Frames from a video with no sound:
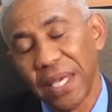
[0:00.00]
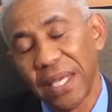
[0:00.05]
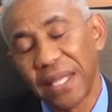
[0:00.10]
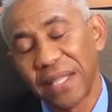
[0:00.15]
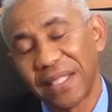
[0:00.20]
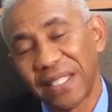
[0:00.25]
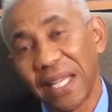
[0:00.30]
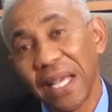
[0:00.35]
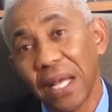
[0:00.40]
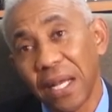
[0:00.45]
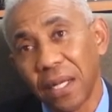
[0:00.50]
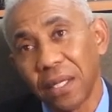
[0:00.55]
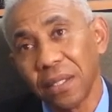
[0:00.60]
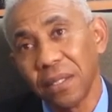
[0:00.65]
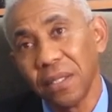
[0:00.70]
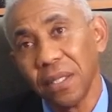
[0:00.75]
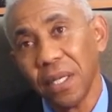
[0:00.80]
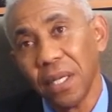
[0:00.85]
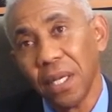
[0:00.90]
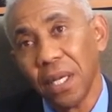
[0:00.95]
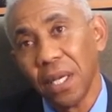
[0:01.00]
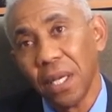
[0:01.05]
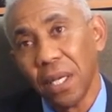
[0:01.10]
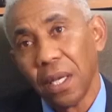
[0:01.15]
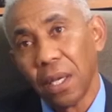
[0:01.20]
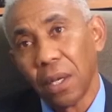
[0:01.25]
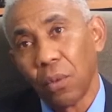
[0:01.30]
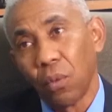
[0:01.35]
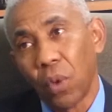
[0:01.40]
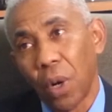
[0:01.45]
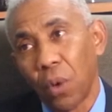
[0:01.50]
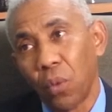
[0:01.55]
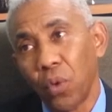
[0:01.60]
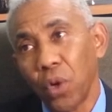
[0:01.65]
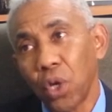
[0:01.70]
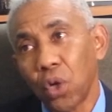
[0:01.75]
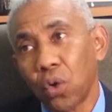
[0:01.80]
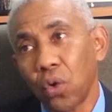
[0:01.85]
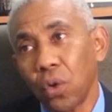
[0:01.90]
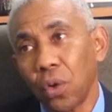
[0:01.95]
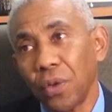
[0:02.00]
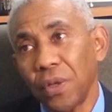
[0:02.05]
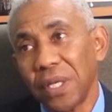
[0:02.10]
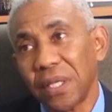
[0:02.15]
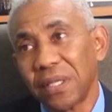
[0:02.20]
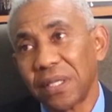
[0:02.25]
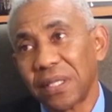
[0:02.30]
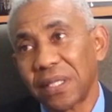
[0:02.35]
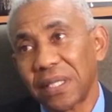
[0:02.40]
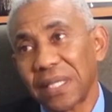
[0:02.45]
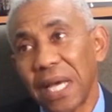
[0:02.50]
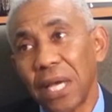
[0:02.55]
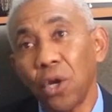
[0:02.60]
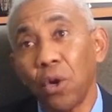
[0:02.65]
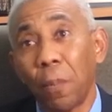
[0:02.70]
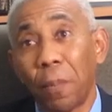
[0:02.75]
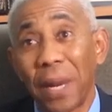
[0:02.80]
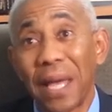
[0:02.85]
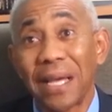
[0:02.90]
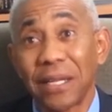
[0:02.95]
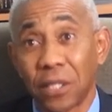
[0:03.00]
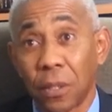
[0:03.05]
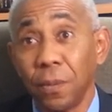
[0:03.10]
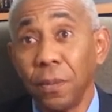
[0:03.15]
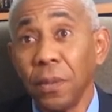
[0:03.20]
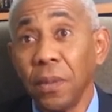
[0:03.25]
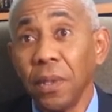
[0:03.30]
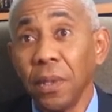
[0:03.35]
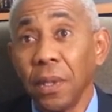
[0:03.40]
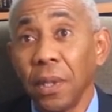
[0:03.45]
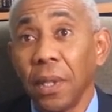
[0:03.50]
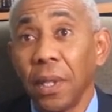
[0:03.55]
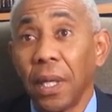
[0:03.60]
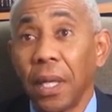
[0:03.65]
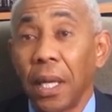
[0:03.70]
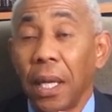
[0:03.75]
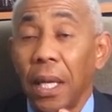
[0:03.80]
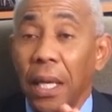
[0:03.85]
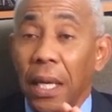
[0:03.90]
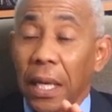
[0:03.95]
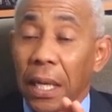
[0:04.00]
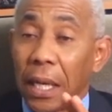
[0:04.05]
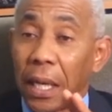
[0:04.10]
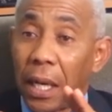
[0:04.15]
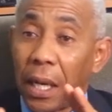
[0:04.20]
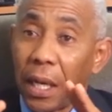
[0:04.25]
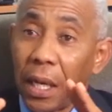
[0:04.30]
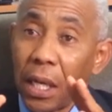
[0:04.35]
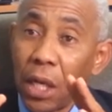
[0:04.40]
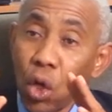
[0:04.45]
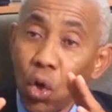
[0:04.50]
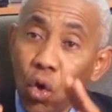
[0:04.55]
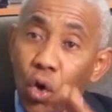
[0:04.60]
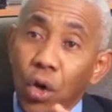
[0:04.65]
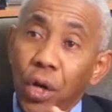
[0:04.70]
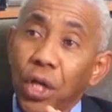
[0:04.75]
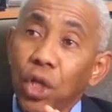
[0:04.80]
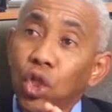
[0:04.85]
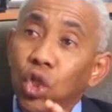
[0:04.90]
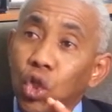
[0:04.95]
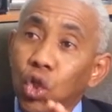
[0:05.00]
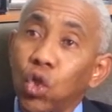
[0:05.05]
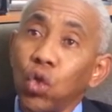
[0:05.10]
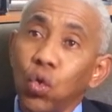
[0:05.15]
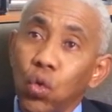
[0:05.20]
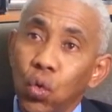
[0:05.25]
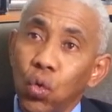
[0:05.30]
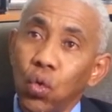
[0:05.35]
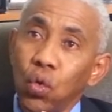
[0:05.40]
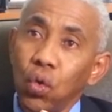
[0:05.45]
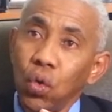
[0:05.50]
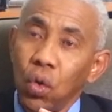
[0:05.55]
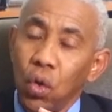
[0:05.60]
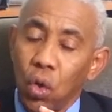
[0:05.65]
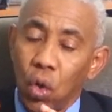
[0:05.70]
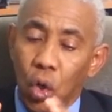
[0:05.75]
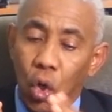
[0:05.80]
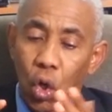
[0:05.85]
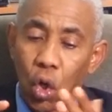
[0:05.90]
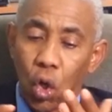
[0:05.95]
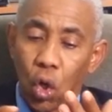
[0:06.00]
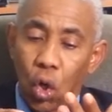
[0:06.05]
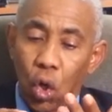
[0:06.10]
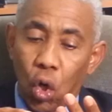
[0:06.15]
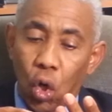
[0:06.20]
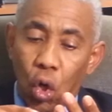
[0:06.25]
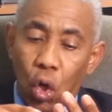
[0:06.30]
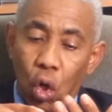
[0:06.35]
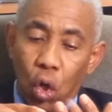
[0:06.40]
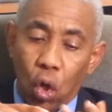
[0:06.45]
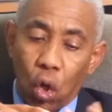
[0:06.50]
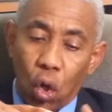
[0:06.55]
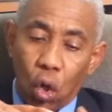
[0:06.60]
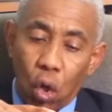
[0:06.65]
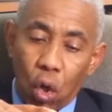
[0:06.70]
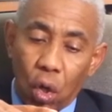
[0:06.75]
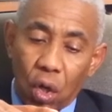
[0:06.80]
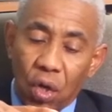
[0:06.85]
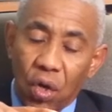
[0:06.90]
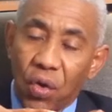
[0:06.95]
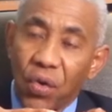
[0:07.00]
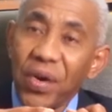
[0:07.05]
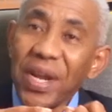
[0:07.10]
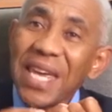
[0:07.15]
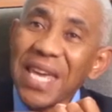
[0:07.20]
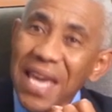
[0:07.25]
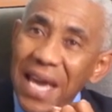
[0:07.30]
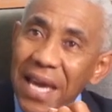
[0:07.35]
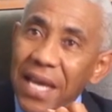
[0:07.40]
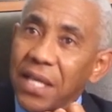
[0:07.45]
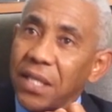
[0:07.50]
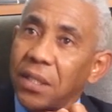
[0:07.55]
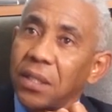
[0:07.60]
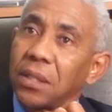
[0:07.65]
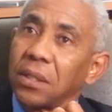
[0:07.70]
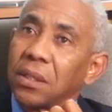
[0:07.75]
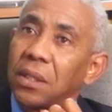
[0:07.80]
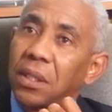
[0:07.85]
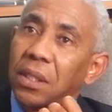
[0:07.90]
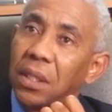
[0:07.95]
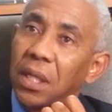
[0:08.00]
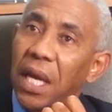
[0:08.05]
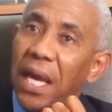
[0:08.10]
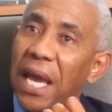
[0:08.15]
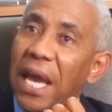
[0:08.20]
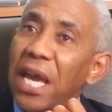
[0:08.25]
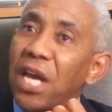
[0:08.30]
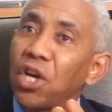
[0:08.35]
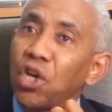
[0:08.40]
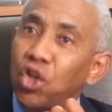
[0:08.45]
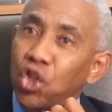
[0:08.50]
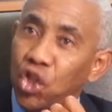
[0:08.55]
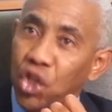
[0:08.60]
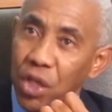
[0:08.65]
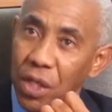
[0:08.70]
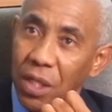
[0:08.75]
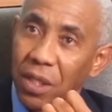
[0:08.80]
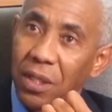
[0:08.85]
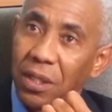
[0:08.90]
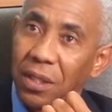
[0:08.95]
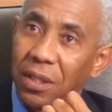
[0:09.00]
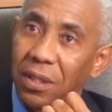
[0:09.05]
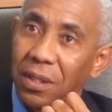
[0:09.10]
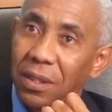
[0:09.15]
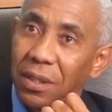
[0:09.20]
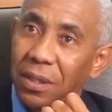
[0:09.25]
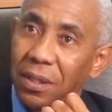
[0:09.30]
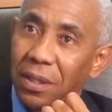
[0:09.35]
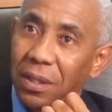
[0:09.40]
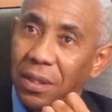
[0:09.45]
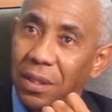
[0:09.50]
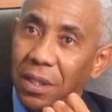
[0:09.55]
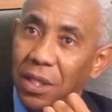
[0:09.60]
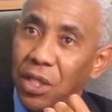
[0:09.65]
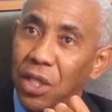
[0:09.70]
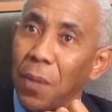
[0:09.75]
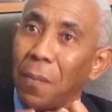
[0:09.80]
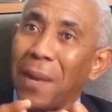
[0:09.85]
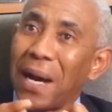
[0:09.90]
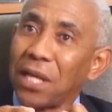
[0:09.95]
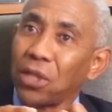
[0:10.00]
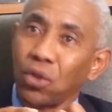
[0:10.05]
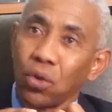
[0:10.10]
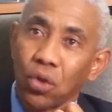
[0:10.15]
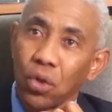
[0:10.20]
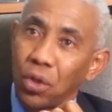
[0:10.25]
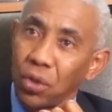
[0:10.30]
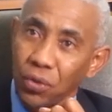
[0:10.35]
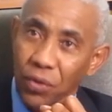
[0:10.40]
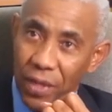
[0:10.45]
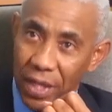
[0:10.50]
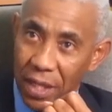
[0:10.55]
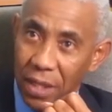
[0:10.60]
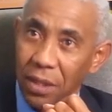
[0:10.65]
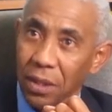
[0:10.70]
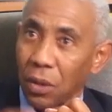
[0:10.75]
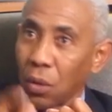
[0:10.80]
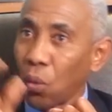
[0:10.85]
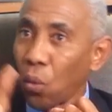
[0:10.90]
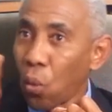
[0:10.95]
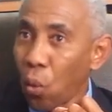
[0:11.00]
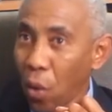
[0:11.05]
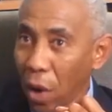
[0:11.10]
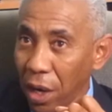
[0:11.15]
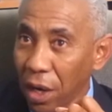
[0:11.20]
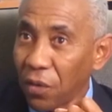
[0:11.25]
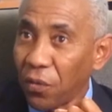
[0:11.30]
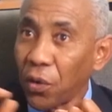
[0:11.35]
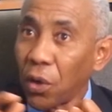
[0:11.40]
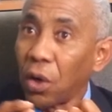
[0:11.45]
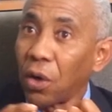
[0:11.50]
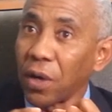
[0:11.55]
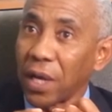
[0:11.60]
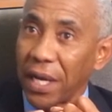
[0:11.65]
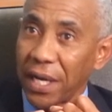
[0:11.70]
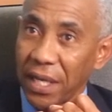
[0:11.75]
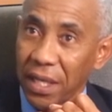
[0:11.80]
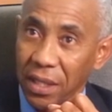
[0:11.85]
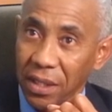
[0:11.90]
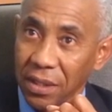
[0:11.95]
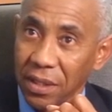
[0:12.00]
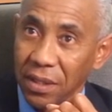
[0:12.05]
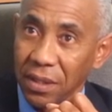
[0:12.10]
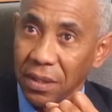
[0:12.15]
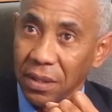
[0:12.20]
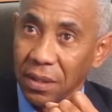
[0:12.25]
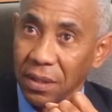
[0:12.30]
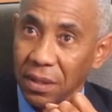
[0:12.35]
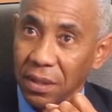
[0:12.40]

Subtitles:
cells, what we call the cytoplasm, in order to create energy in the mitochondria, one of the organelles,